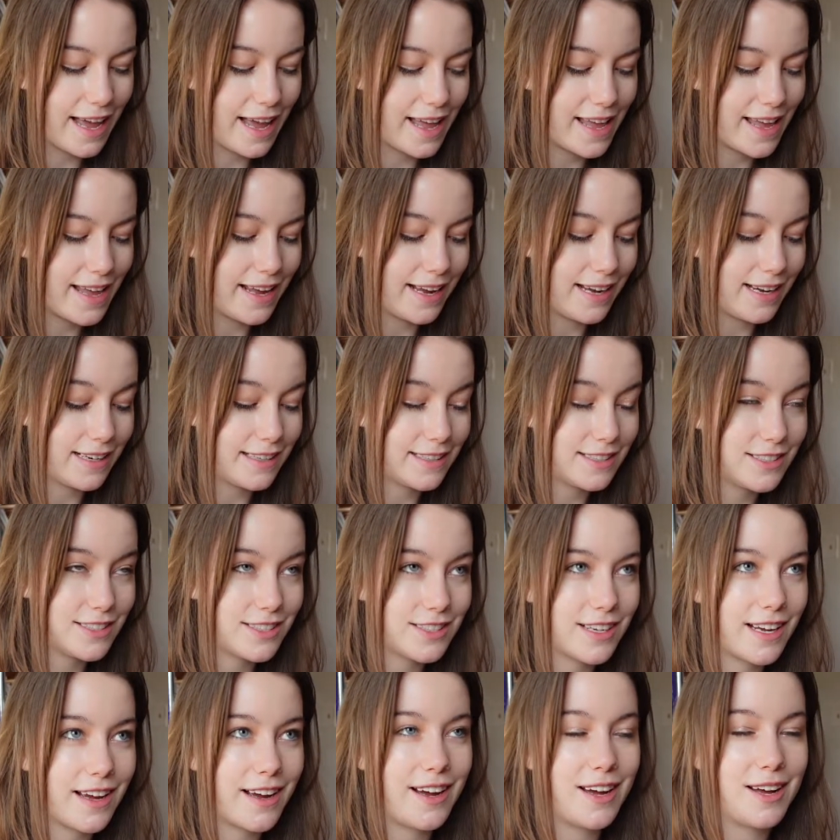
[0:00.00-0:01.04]

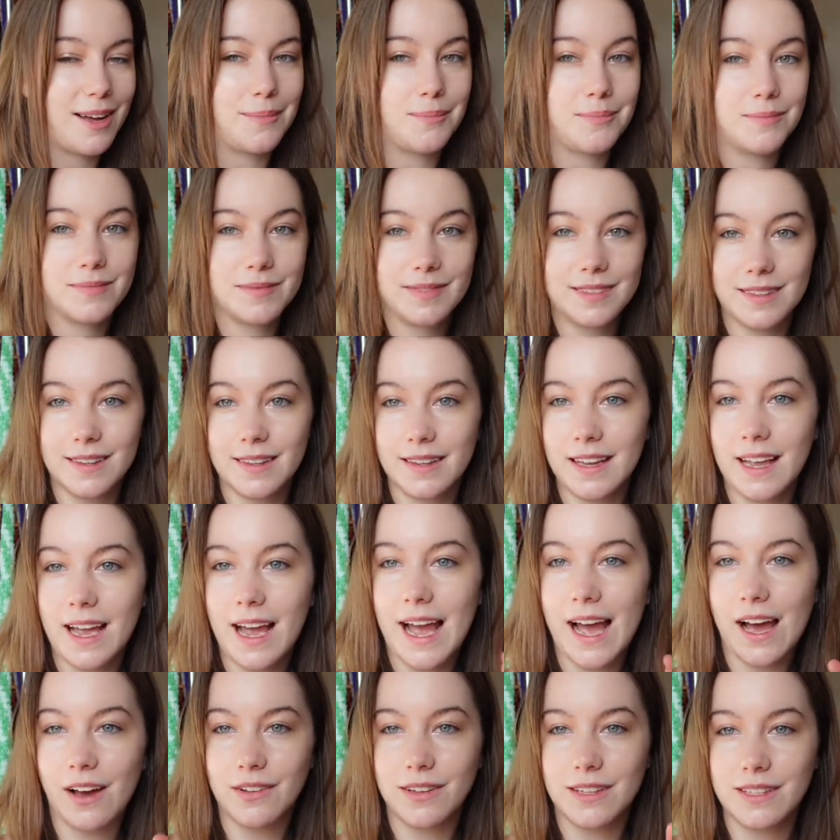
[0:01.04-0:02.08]
and
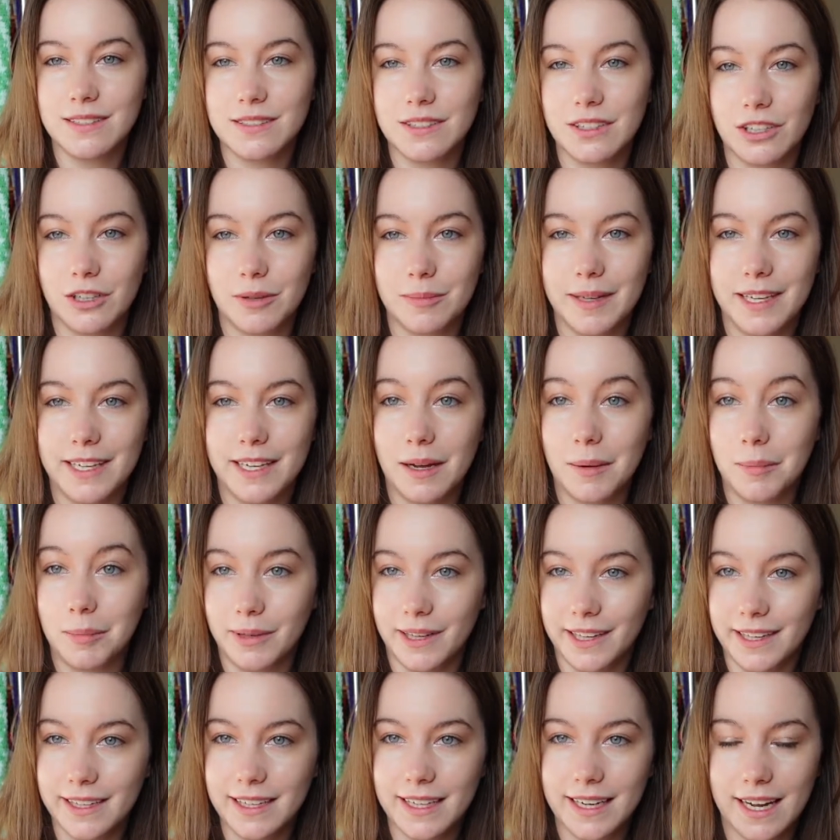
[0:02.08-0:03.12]
how this girl made a
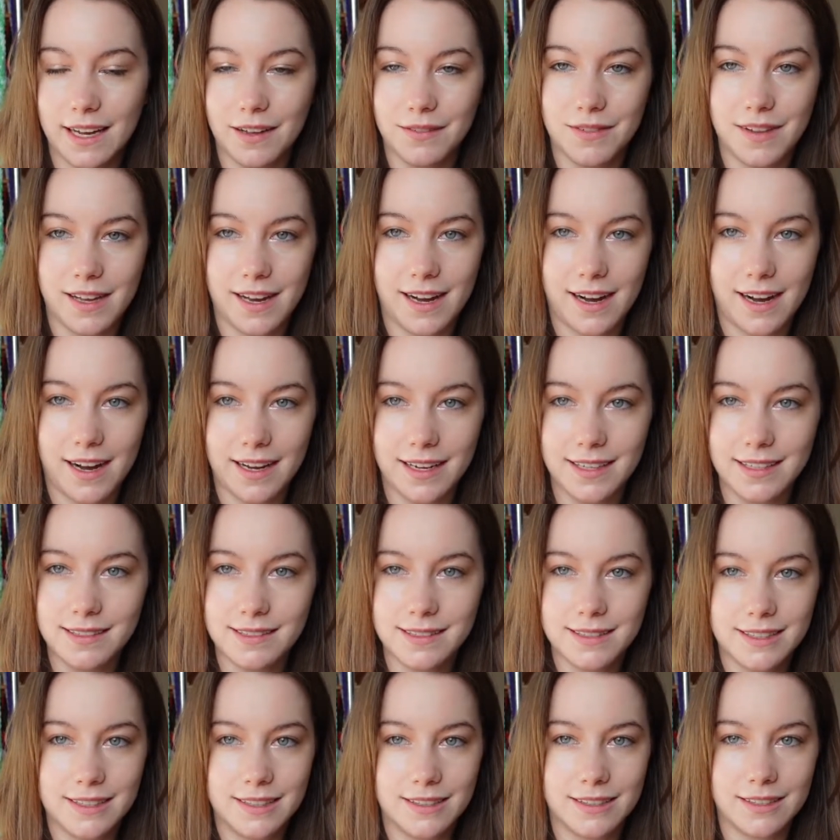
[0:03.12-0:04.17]
blanket out of the
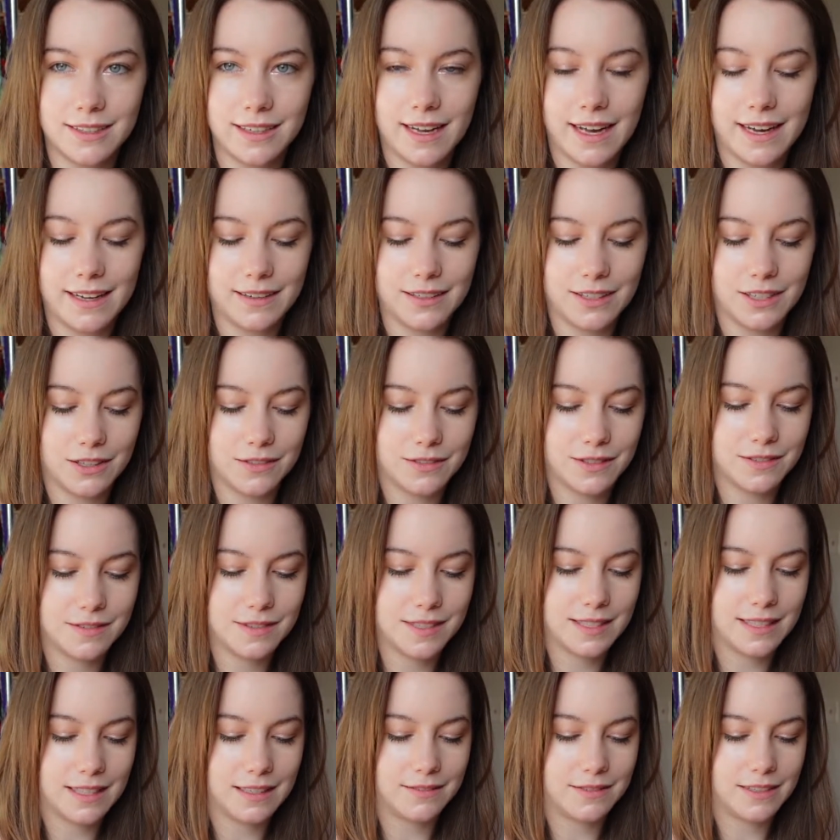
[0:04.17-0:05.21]
eyes. You know, I don't know if you've
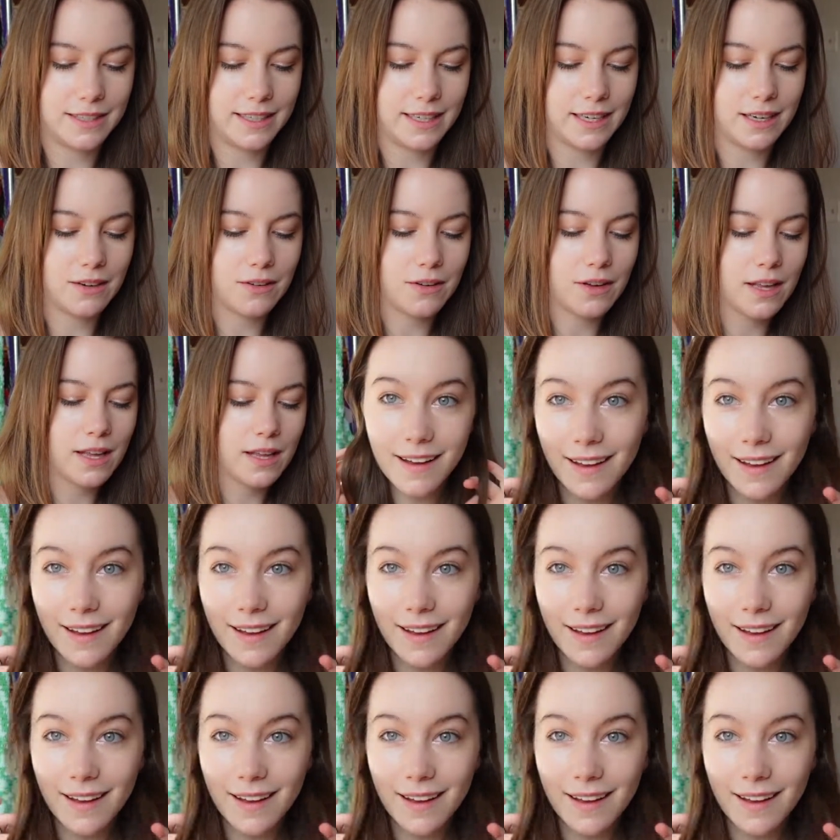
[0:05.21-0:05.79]
seen that video.